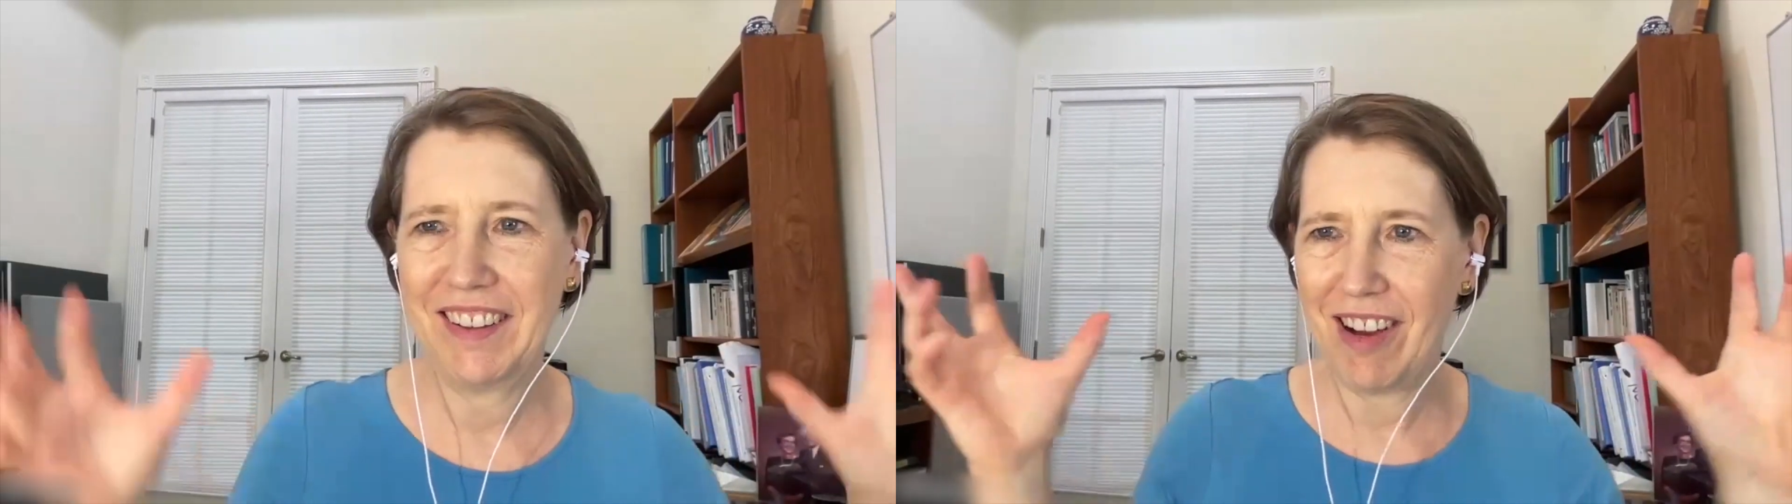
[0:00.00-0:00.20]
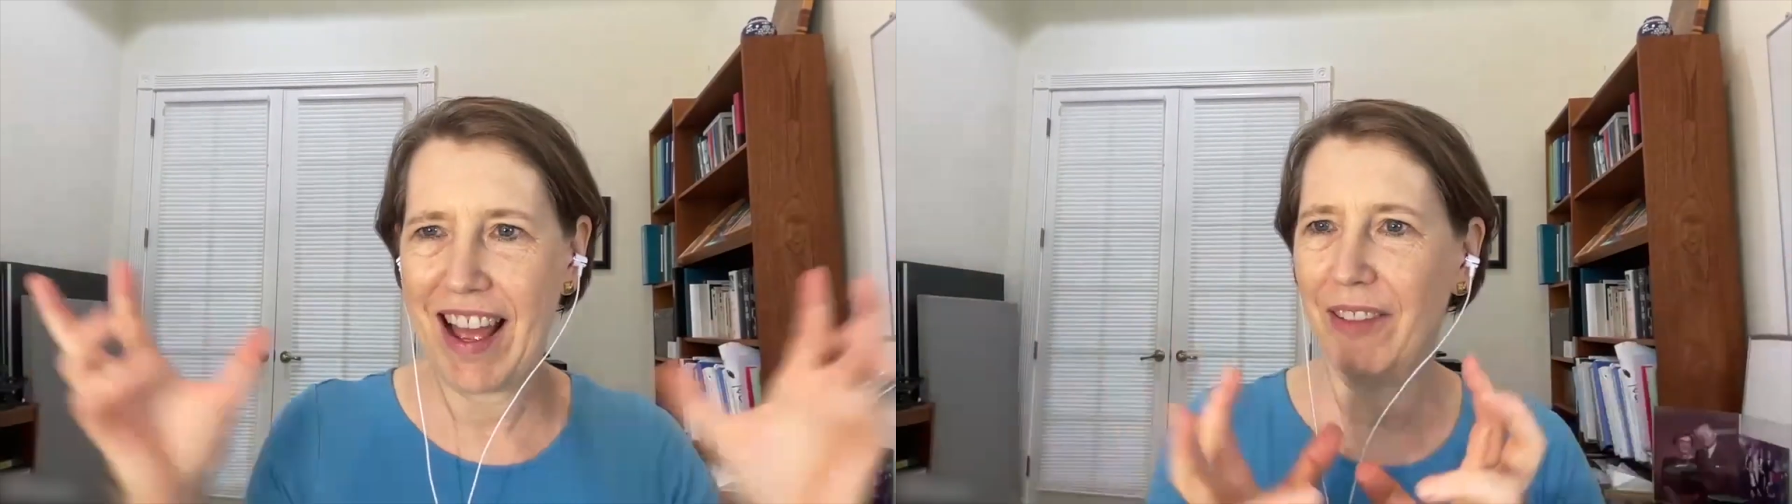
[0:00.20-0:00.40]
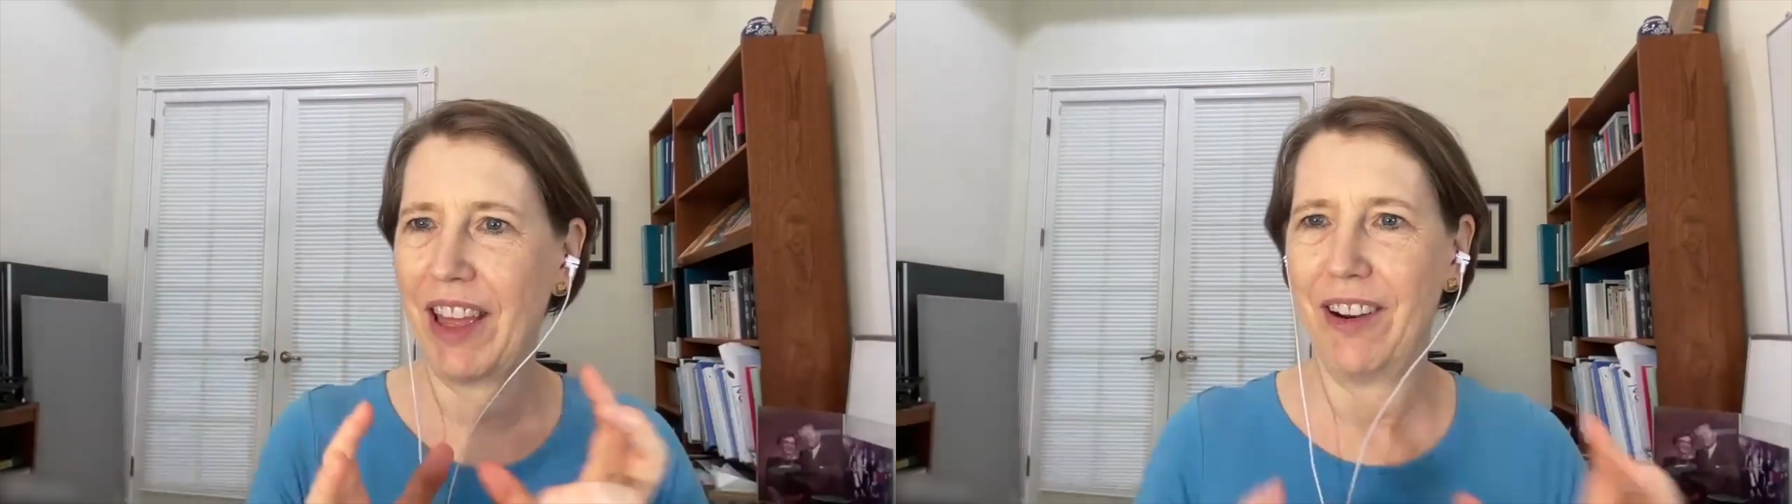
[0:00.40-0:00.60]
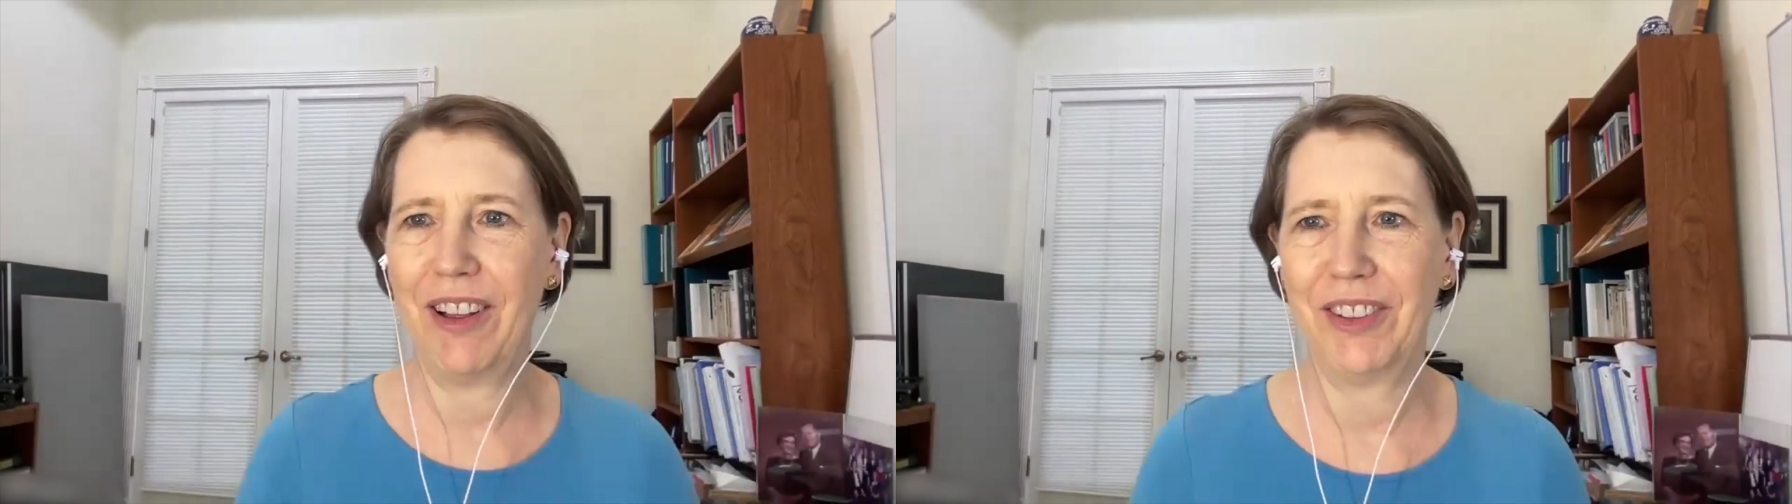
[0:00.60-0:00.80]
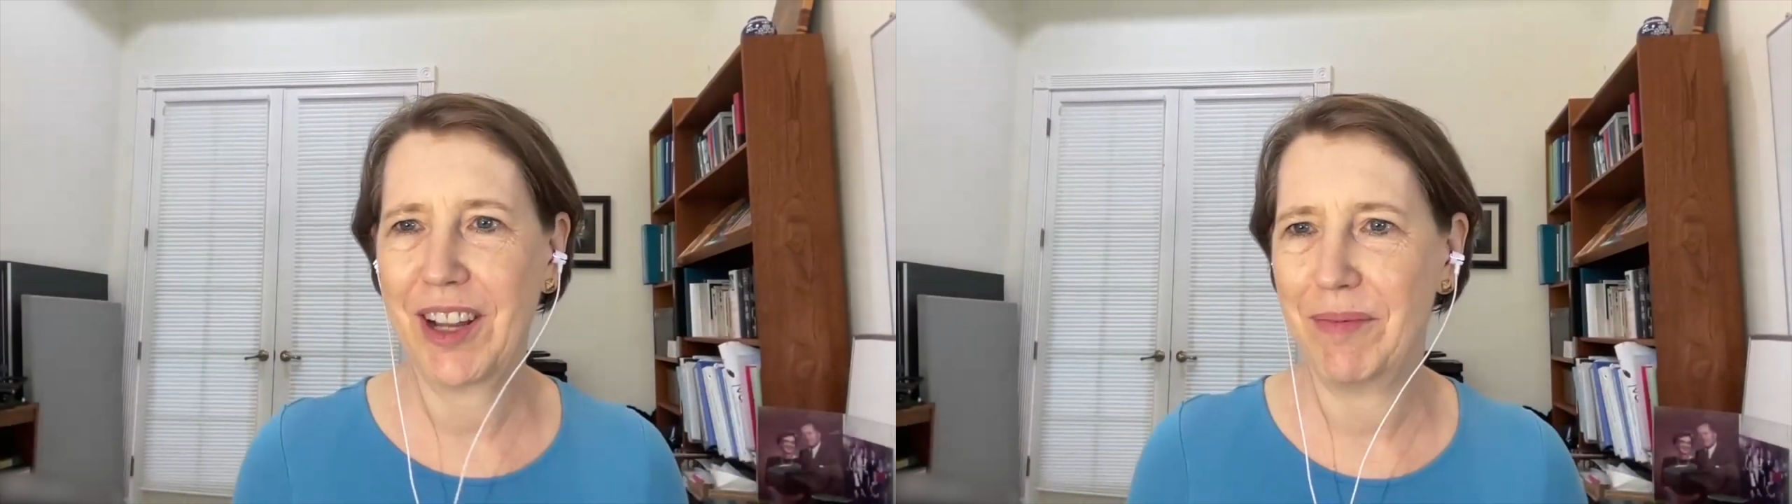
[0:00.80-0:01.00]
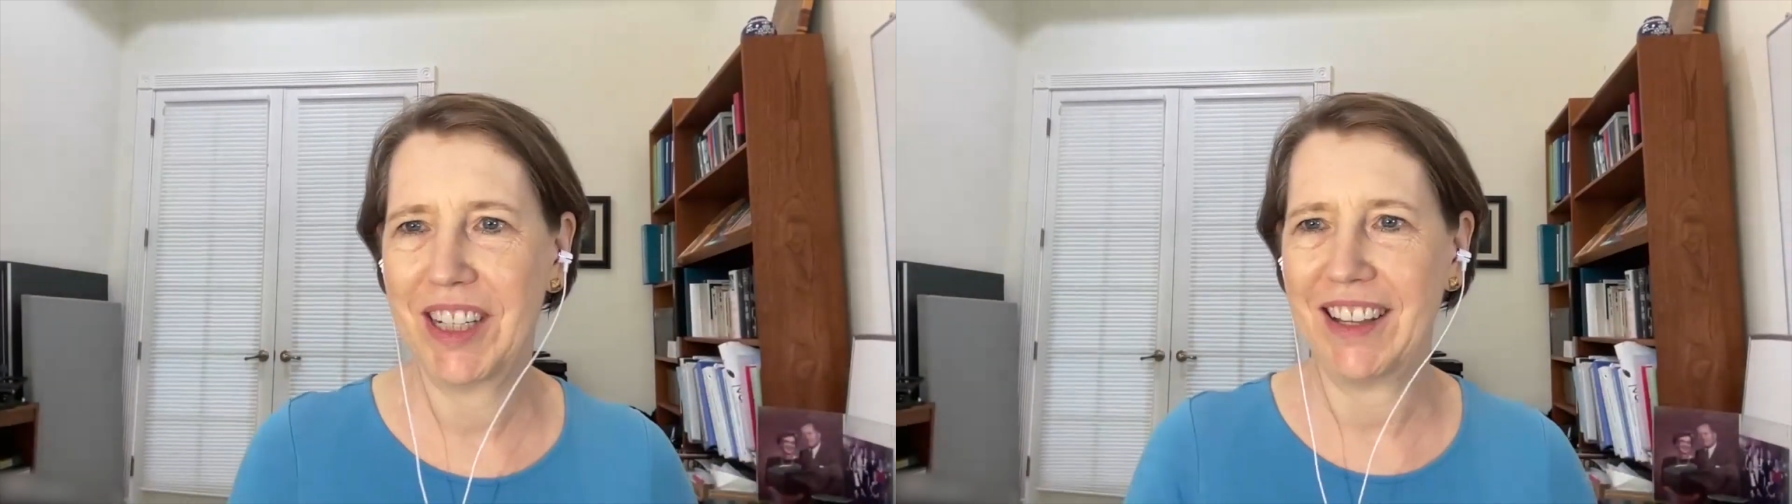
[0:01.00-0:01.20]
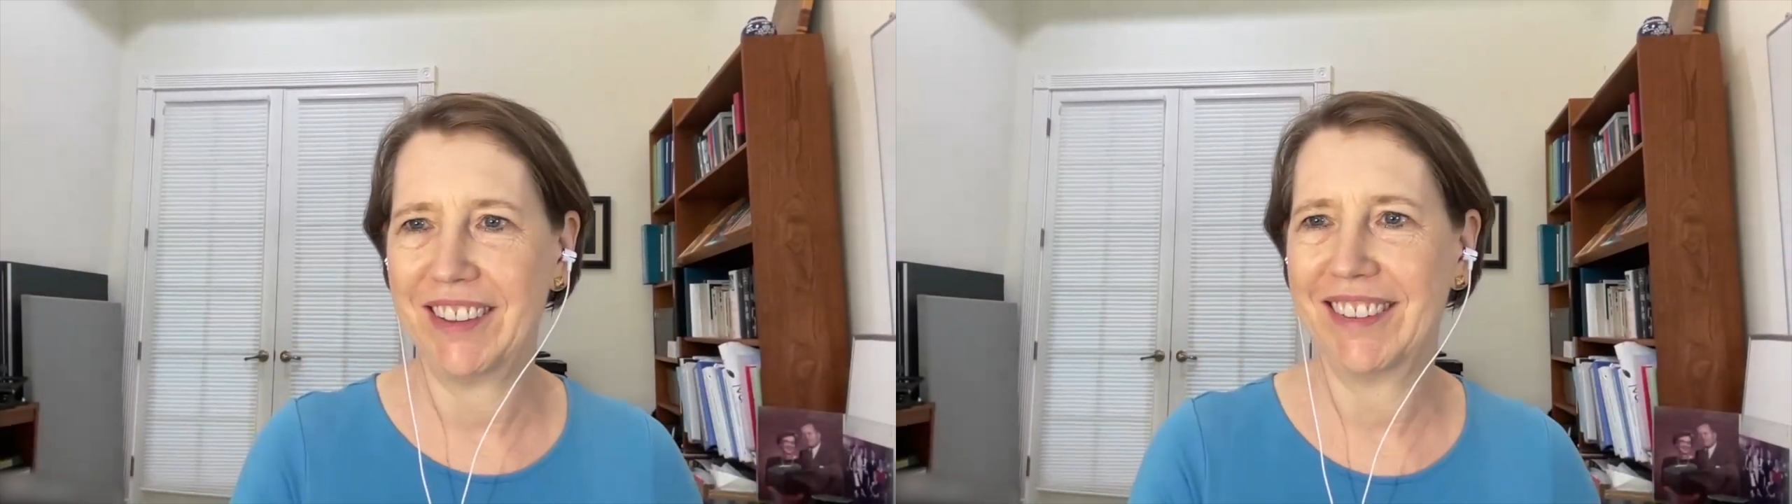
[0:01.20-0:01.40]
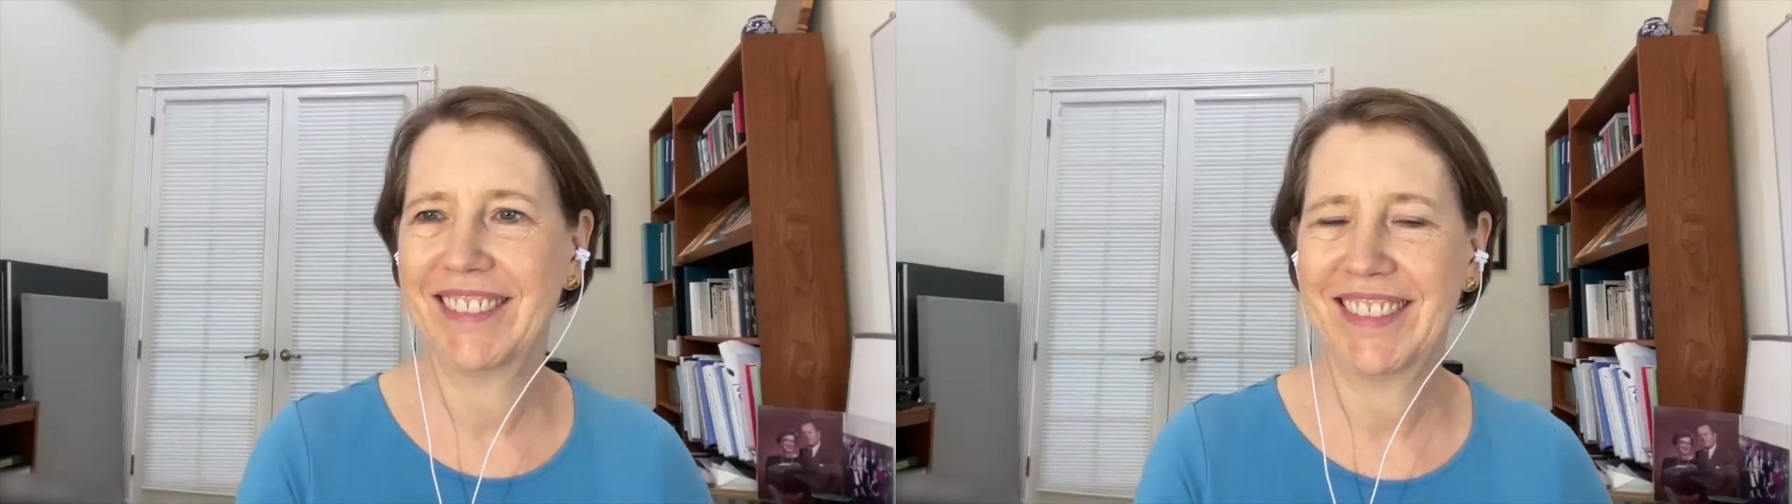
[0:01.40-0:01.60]
how that all's come
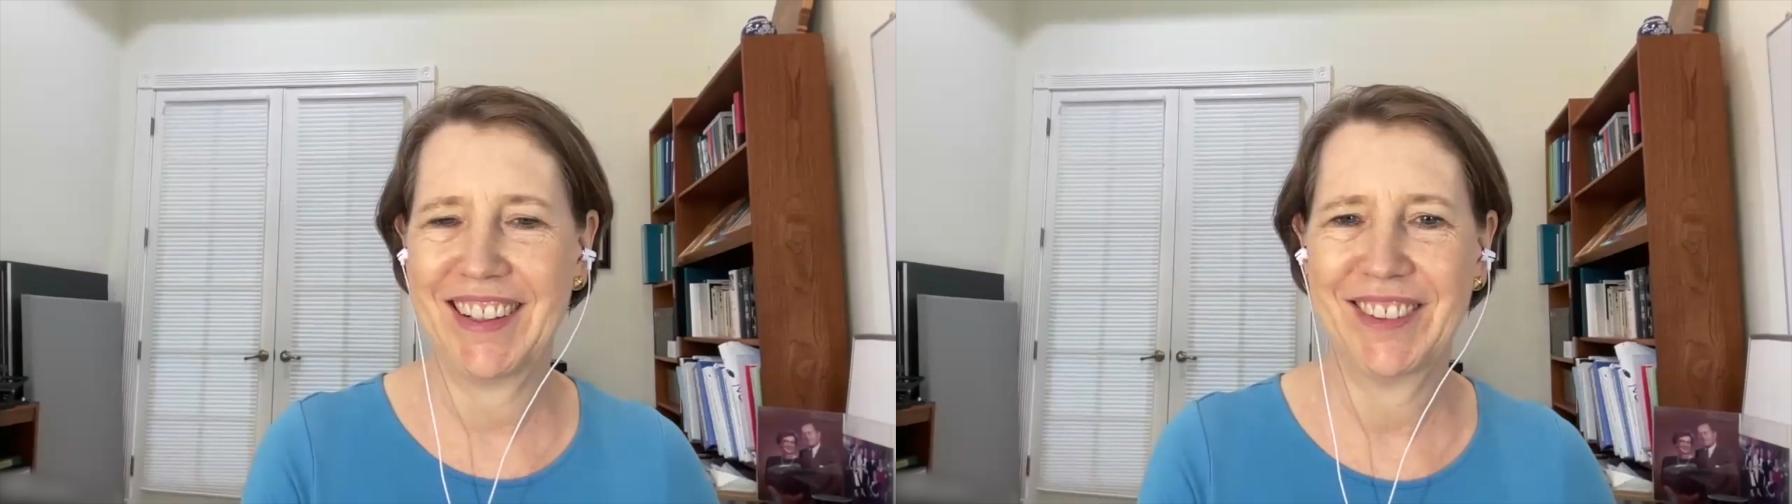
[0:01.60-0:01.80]
together. That's